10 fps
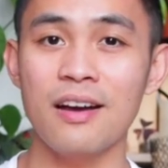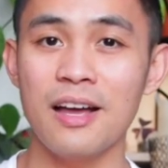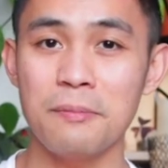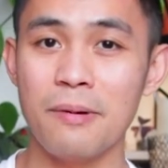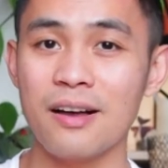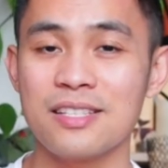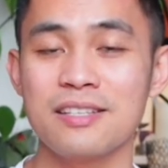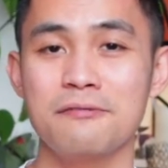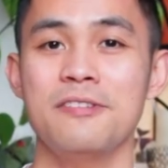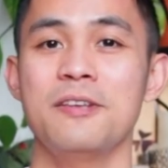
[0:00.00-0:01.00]

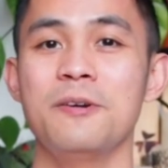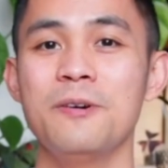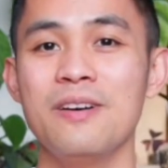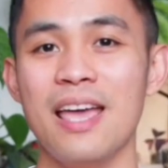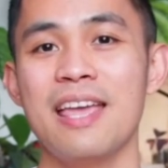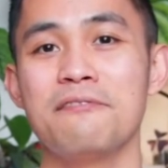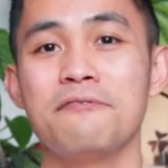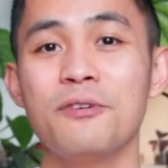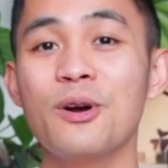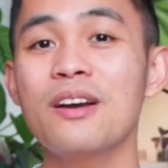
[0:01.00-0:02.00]
unboxing video, and
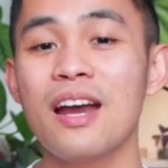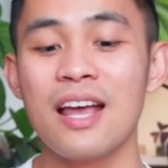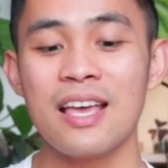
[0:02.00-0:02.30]
for